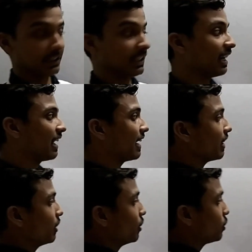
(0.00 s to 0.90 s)
There
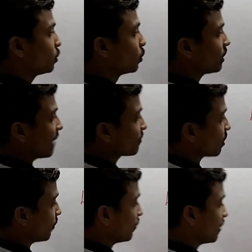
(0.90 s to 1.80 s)
are two types
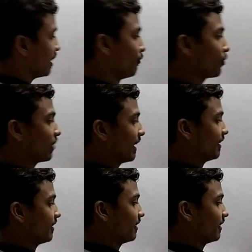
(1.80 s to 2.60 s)
of lymphocyte: